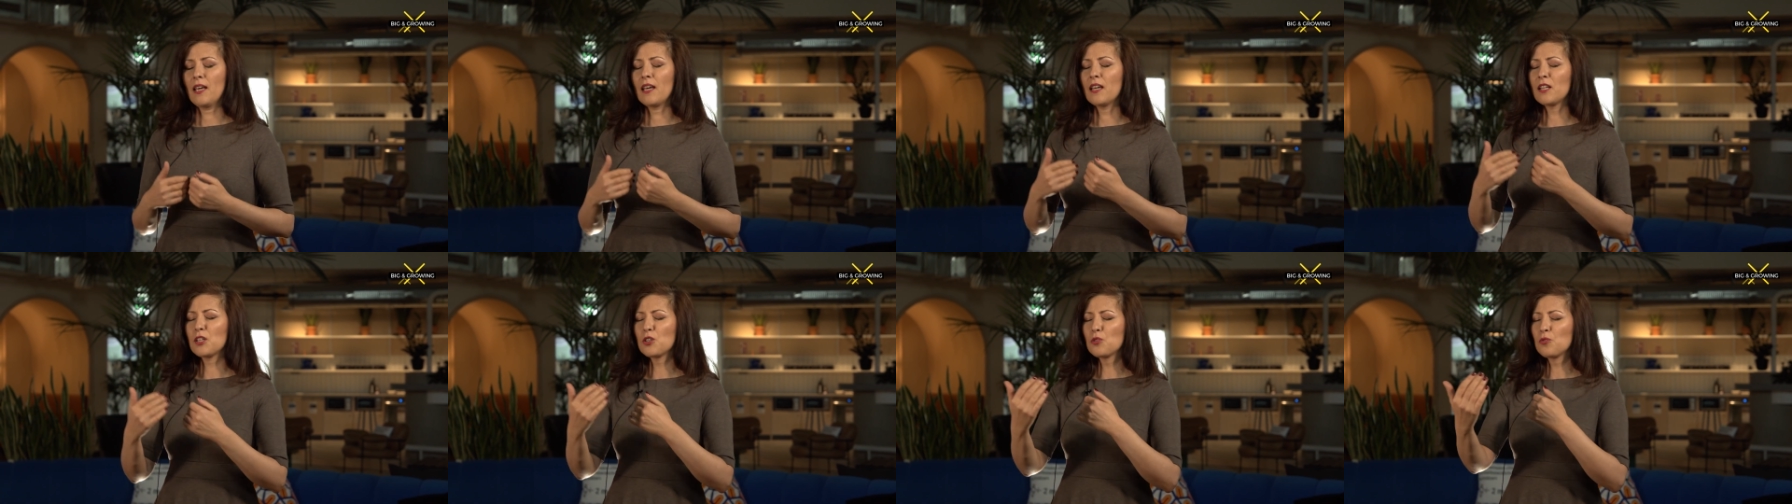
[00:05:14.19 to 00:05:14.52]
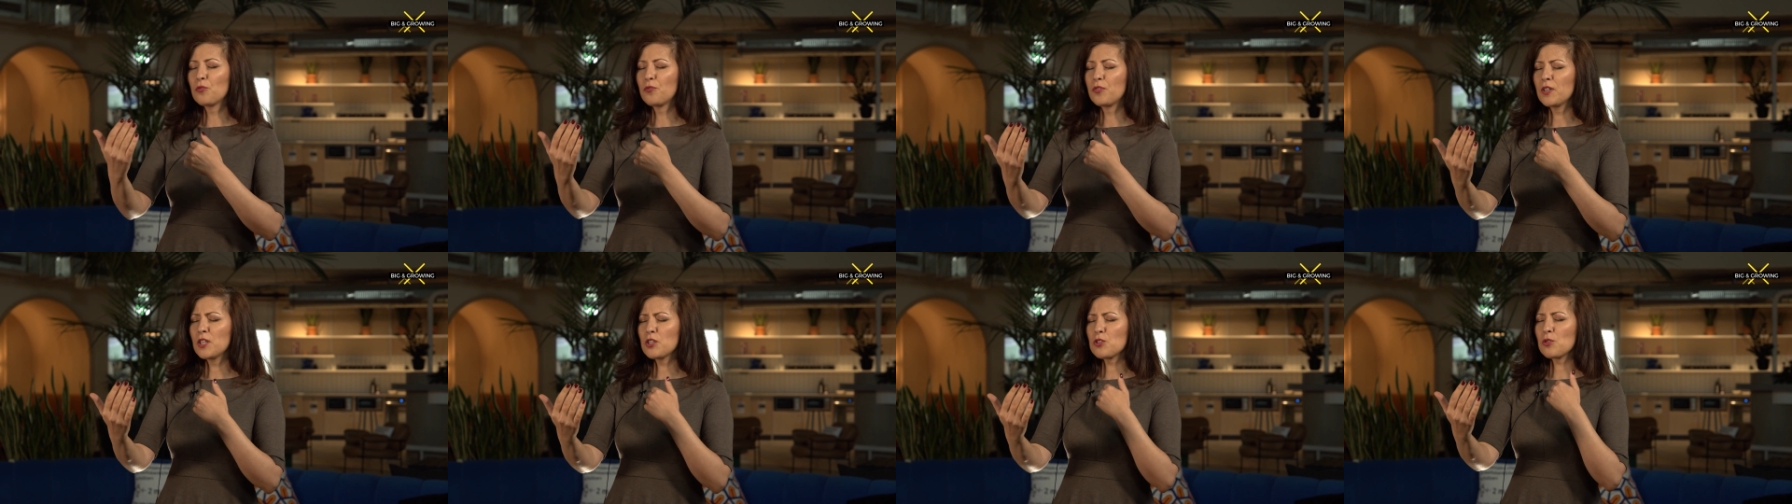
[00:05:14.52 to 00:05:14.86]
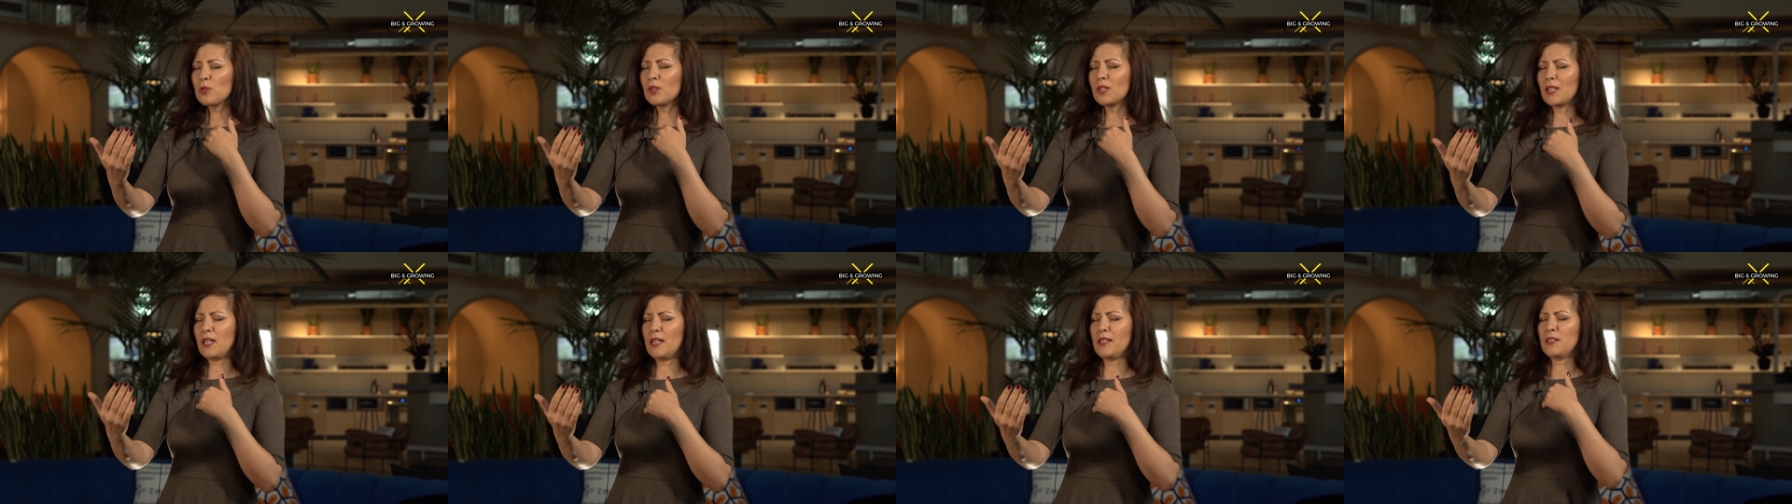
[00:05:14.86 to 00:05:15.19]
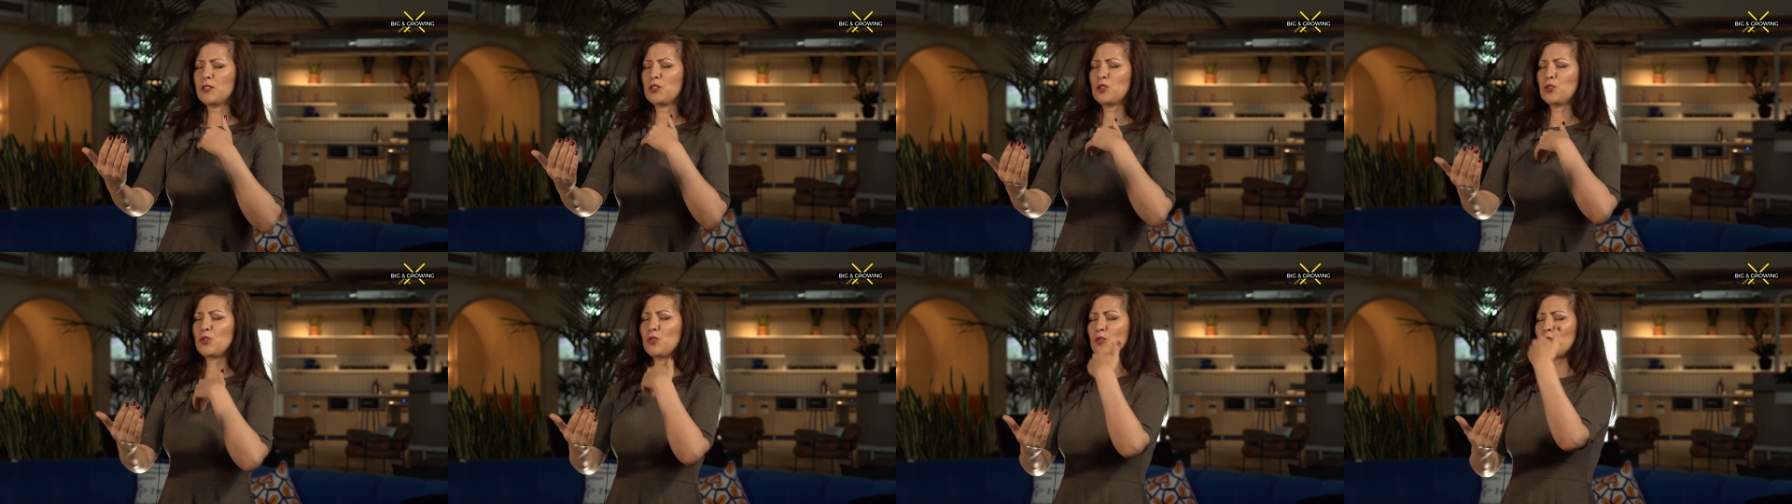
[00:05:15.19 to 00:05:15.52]
and you
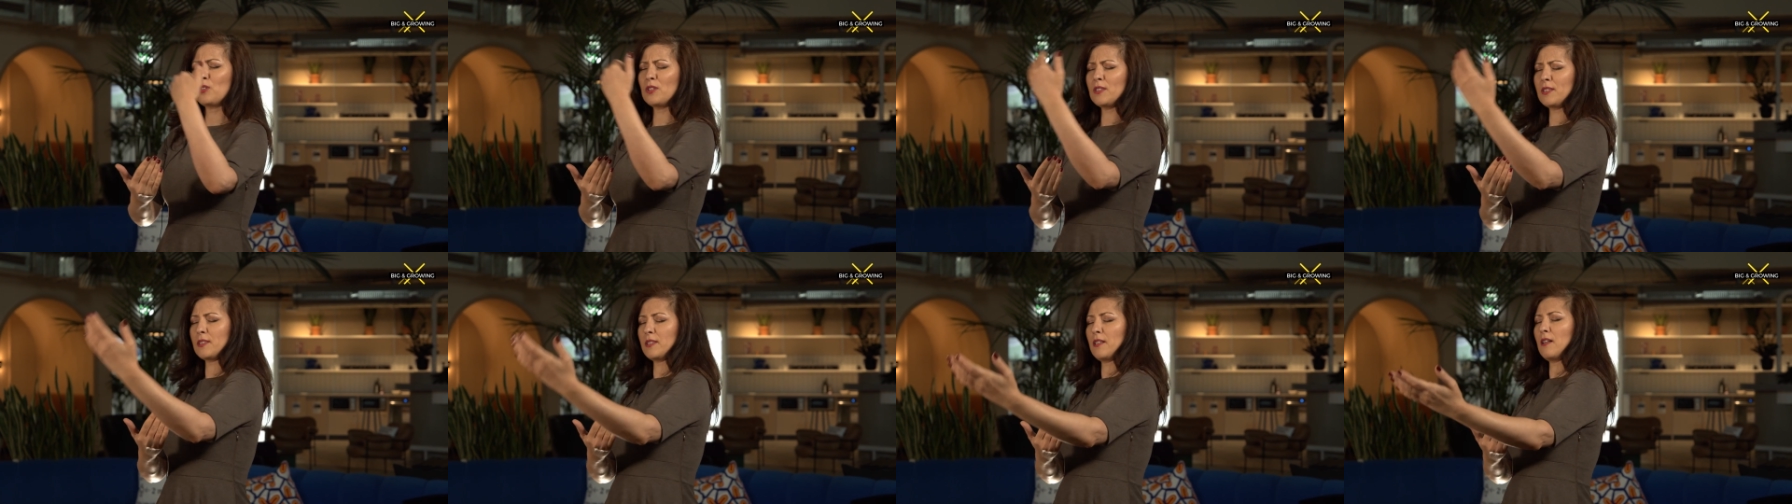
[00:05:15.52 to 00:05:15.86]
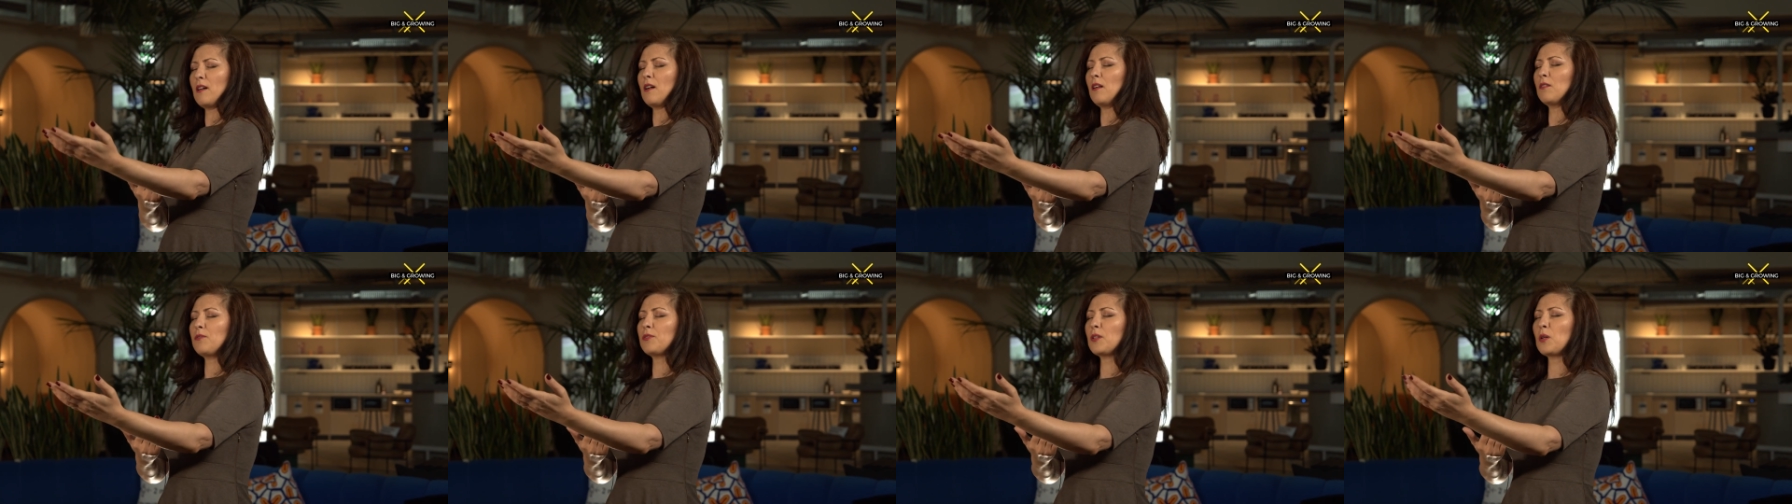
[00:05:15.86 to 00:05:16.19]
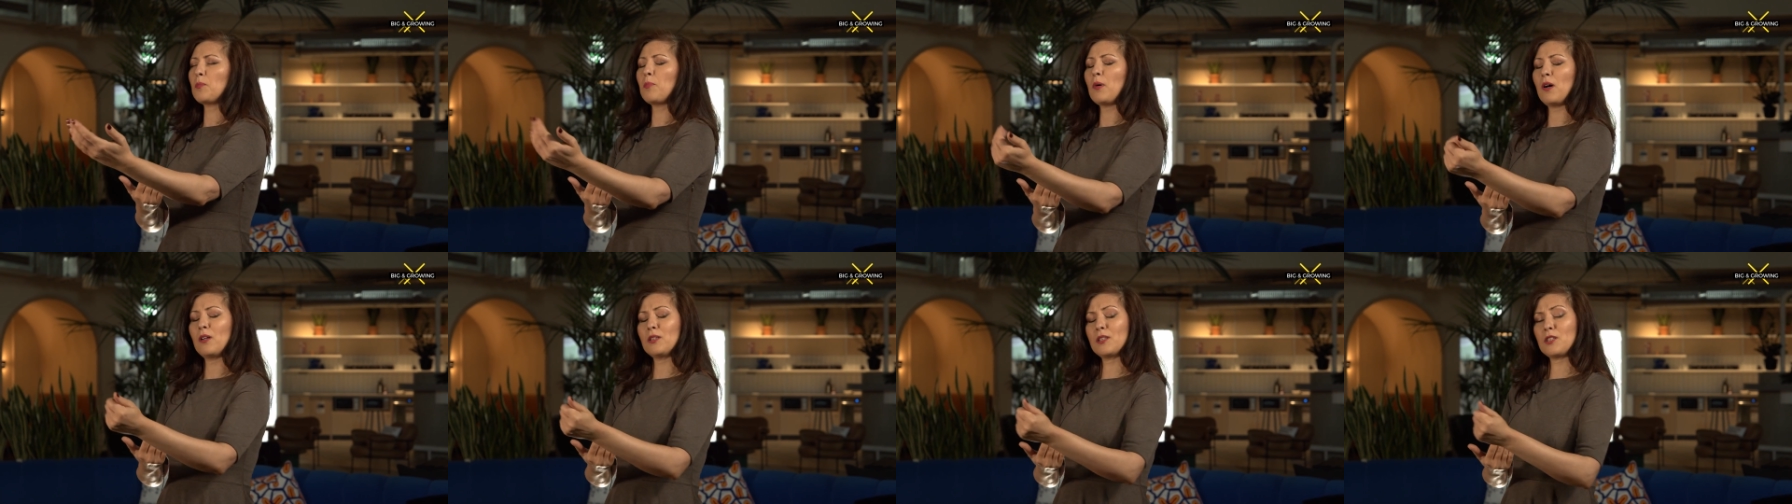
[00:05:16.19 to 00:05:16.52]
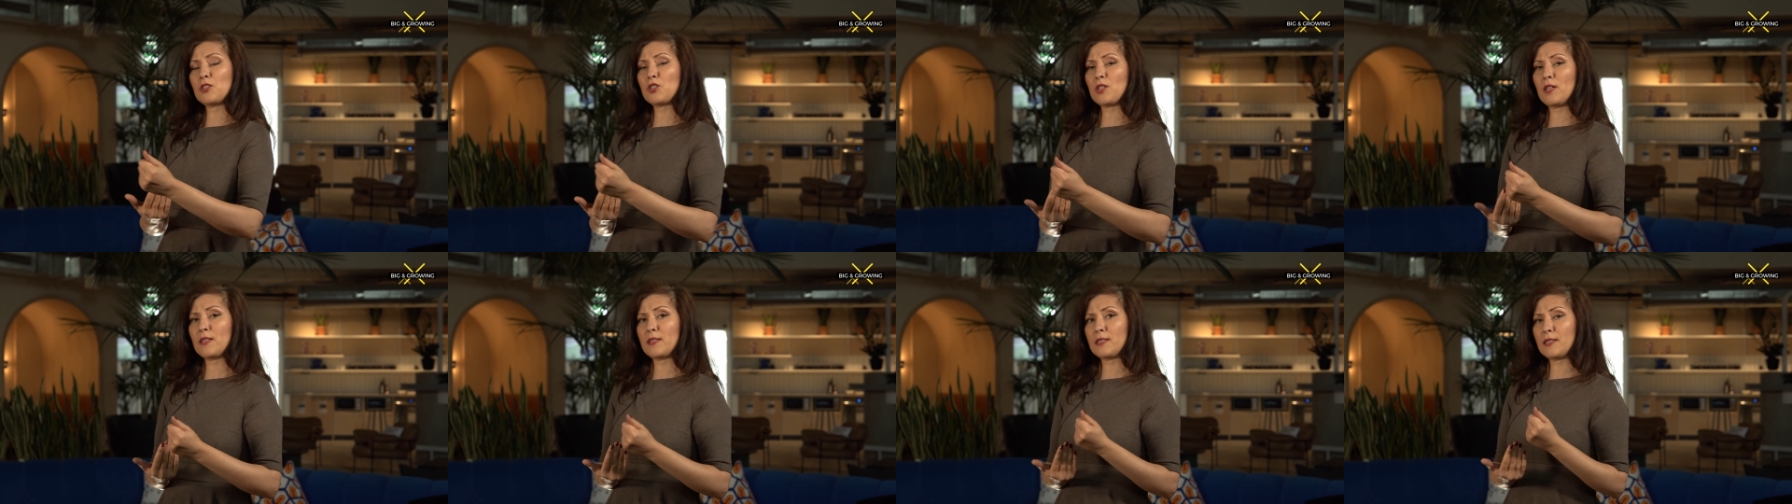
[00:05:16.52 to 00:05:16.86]
visualize yourself
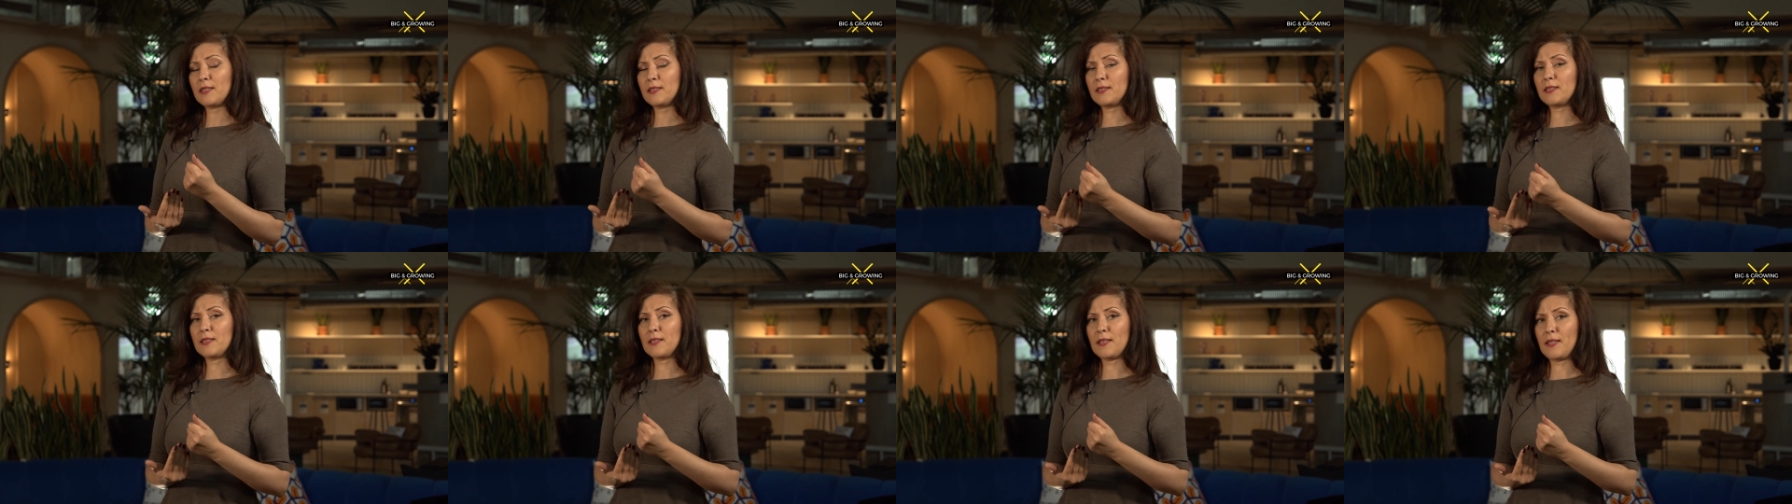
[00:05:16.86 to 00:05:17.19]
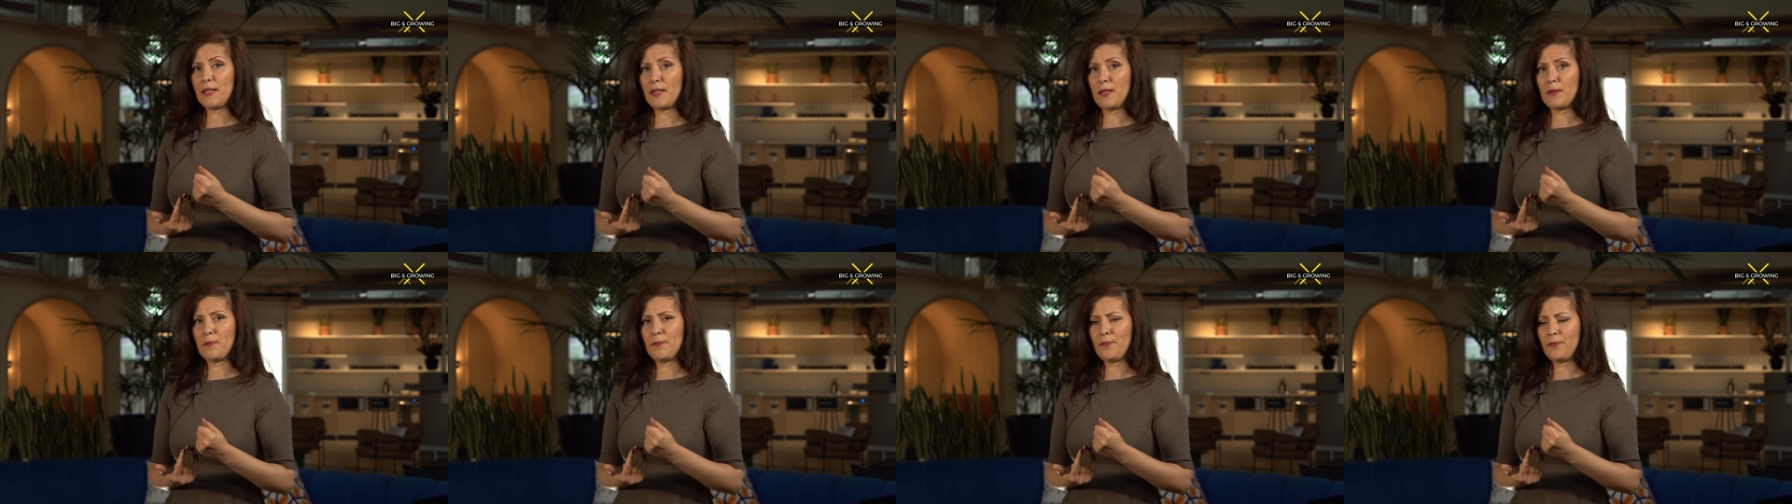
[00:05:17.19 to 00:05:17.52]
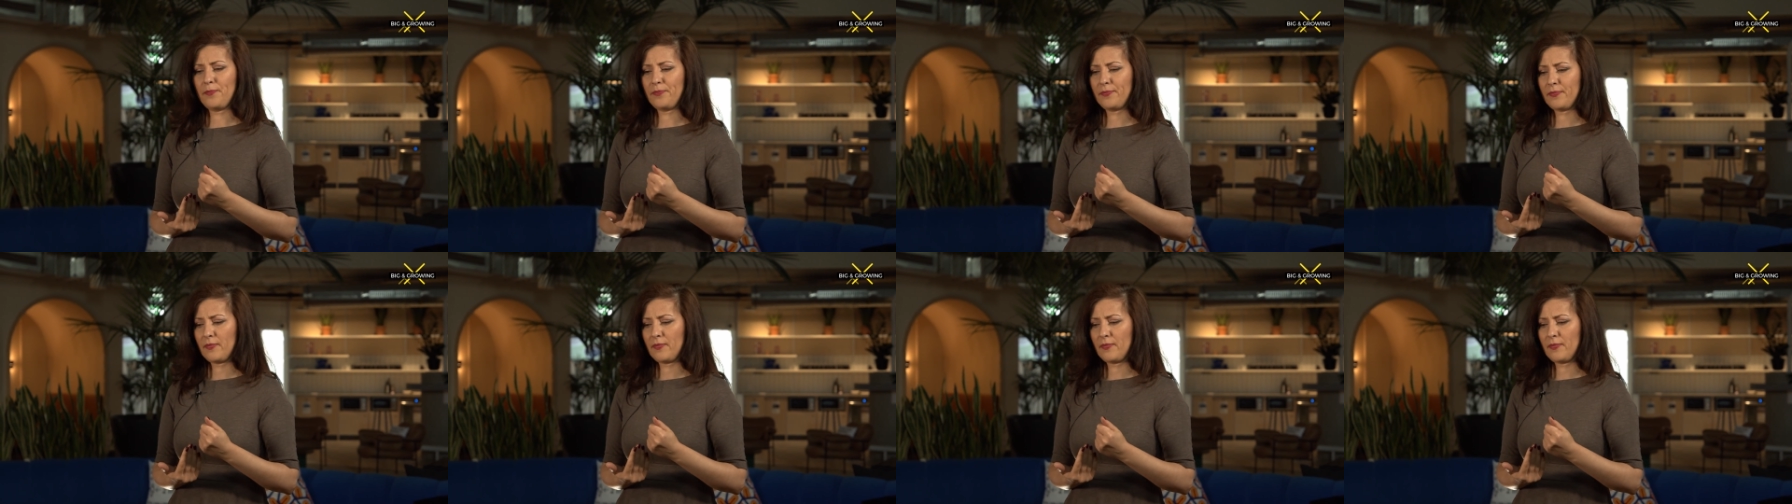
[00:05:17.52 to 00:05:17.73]
apologizing to them.